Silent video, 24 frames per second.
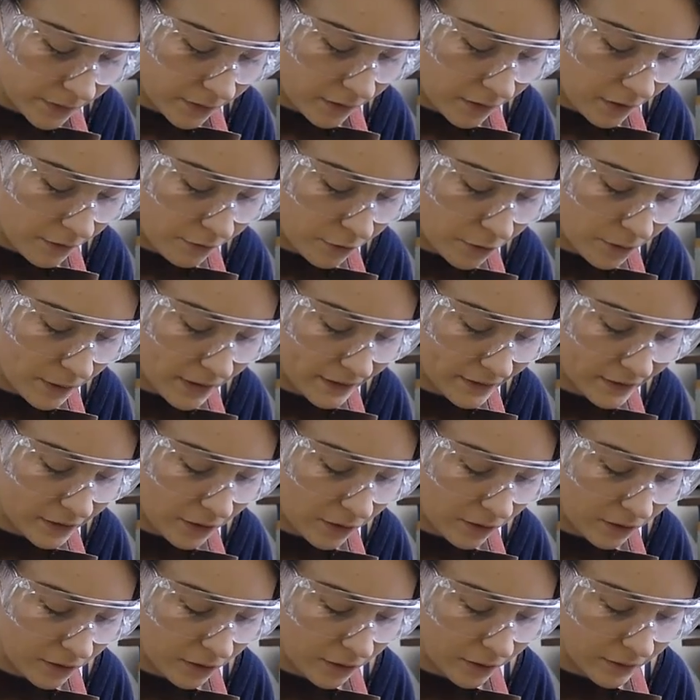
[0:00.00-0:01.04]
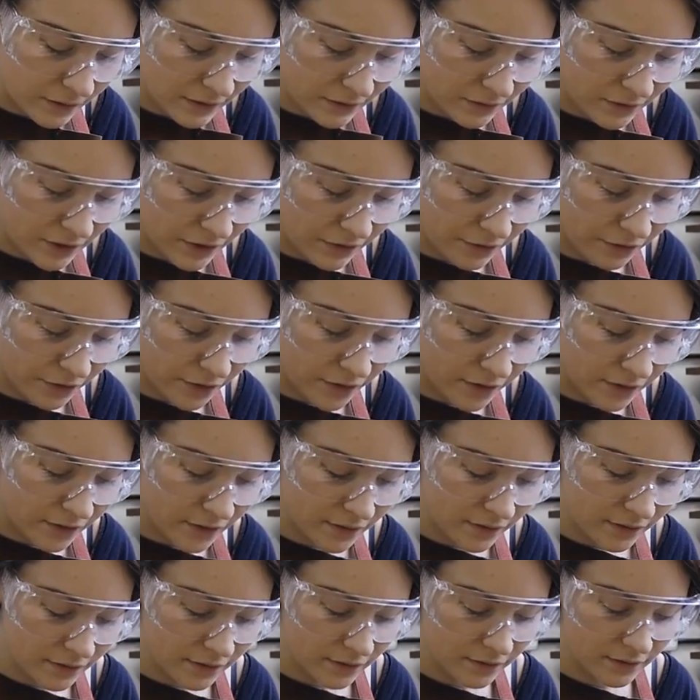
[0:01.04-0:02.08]
I've always got lots of different
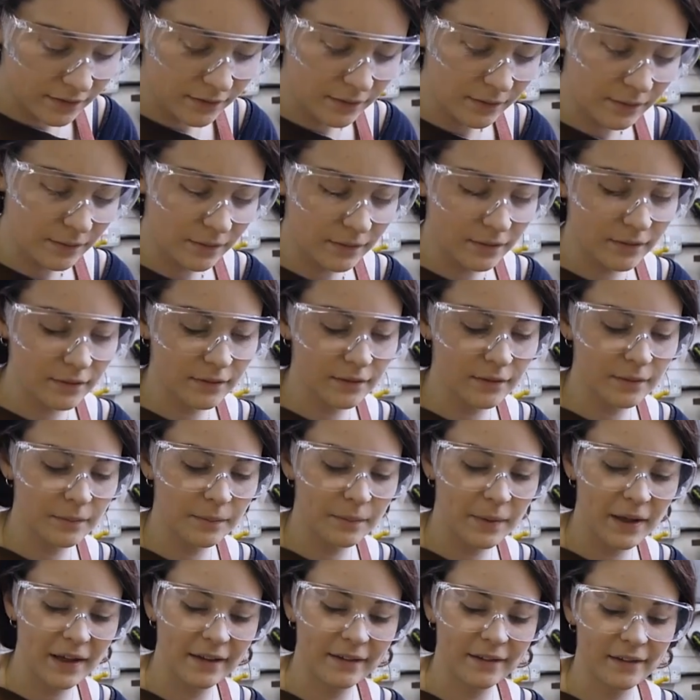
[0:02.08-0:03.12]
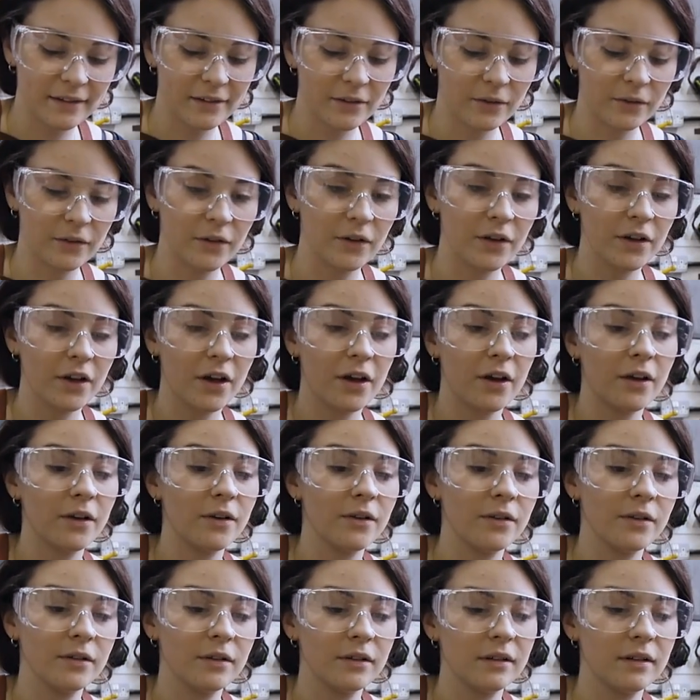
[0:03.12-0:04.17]
pieces on the go
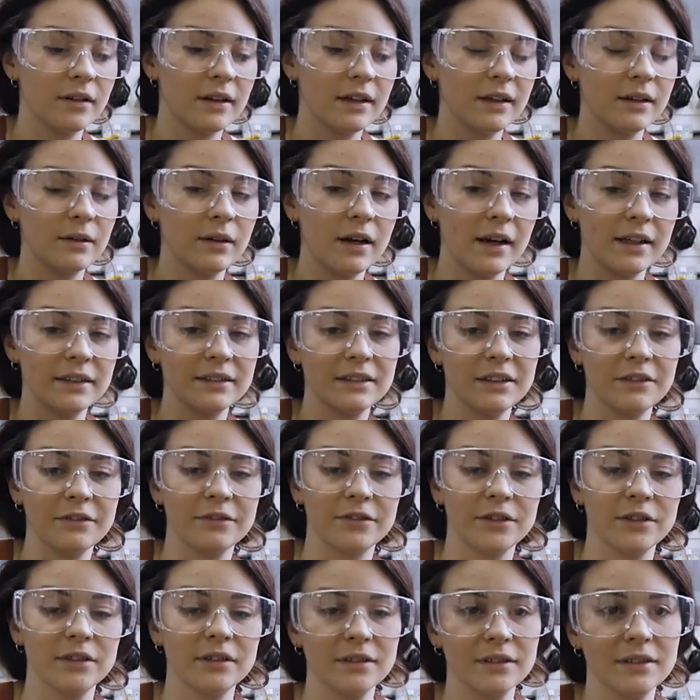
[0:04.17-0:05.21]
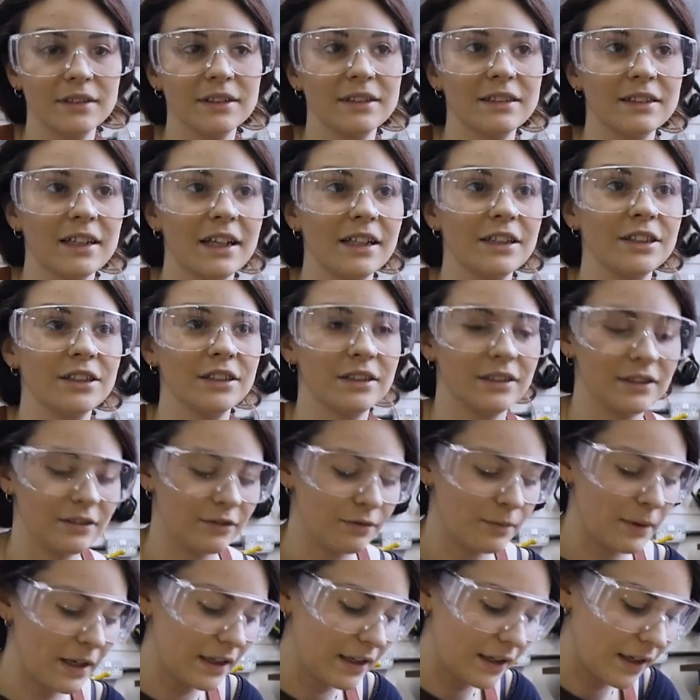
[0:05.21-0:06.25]
at different stages of
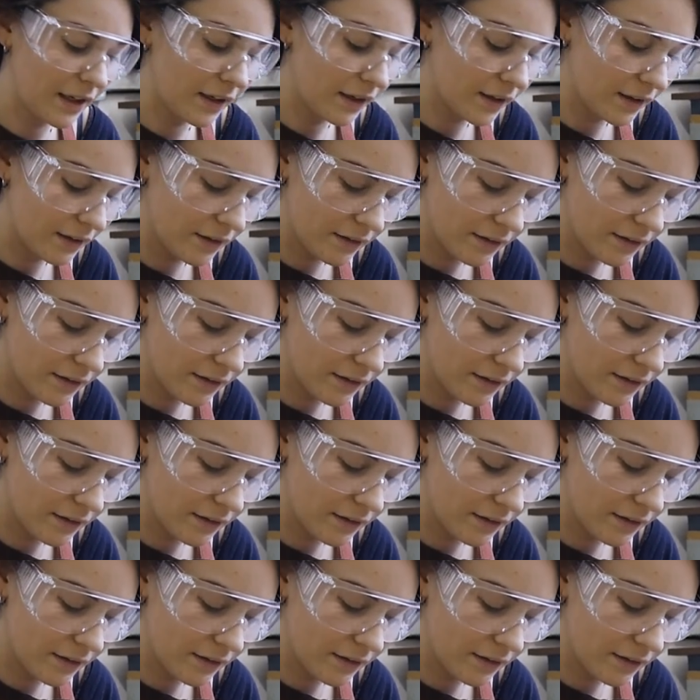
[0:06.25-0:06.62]
making.